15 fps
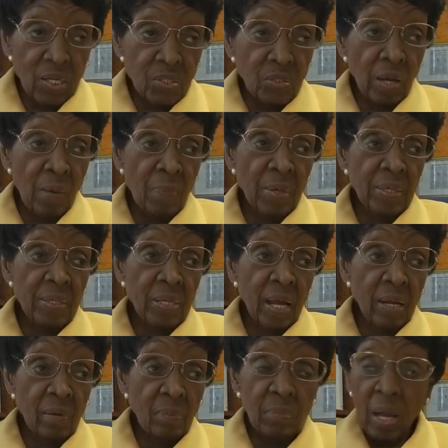So that meant
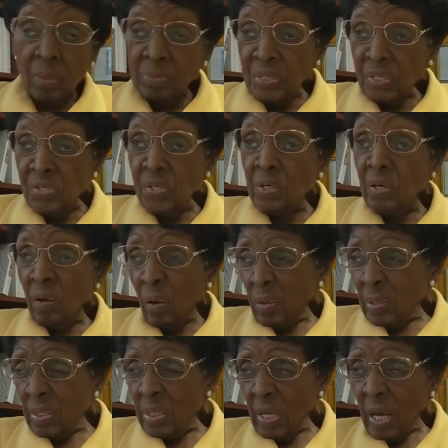I'm teaching all
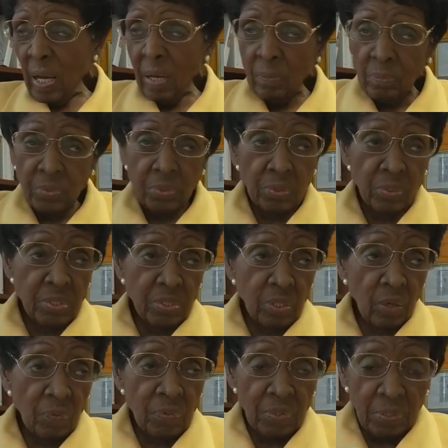the time, doing
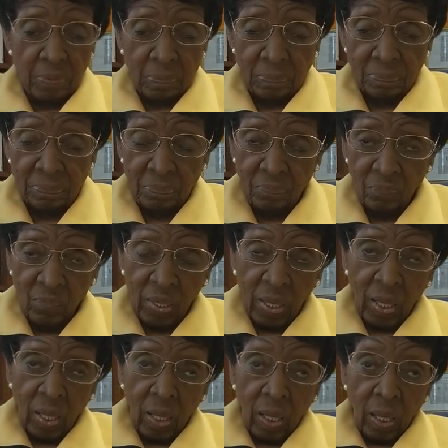stuff, you know,
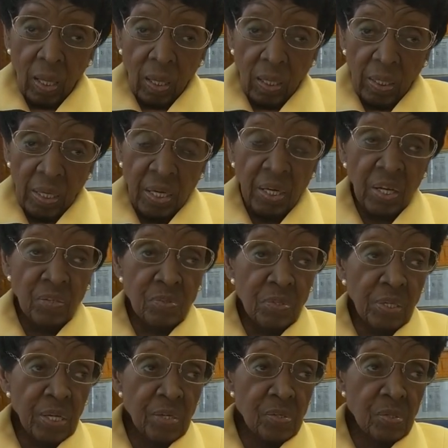in
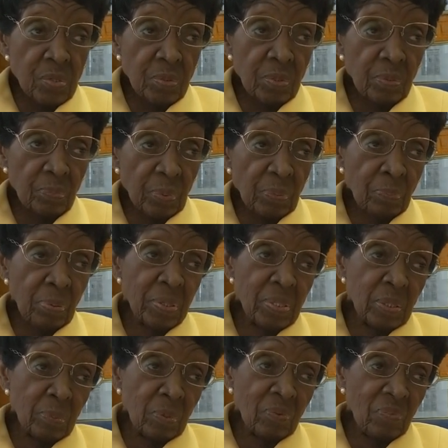education,
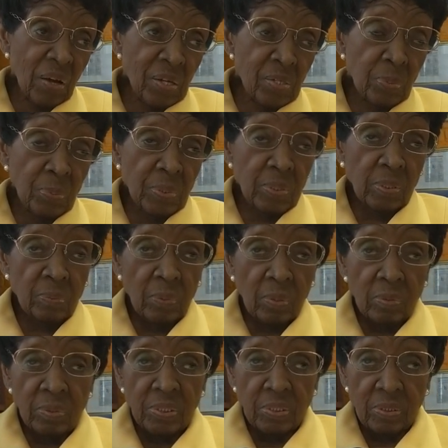principal, vice
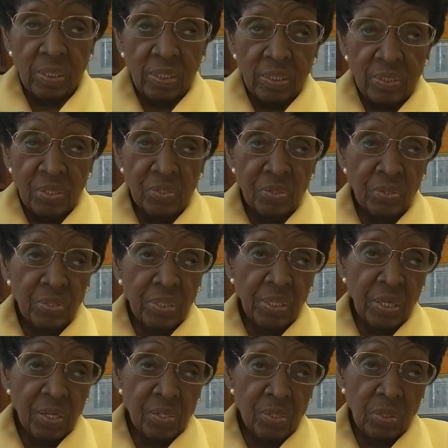principal, teacher
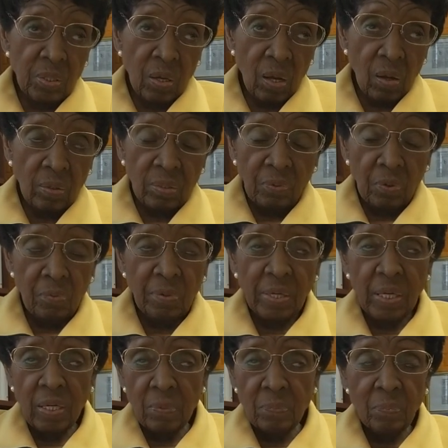education,
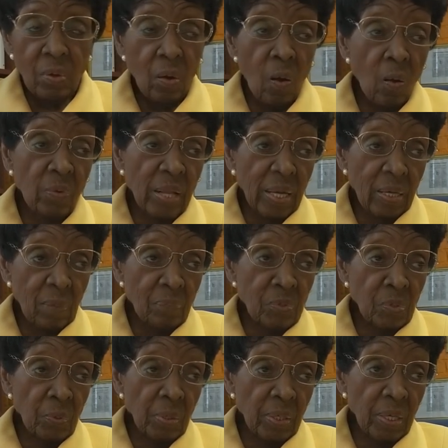curriculum, all that I'm
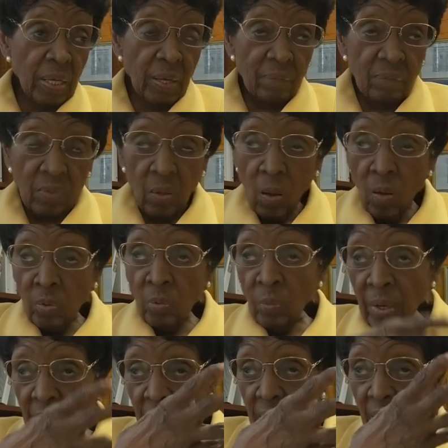doing on the
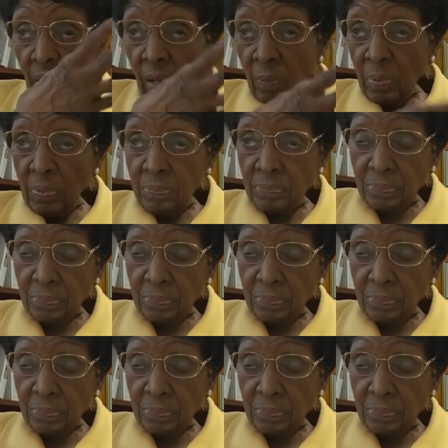way up.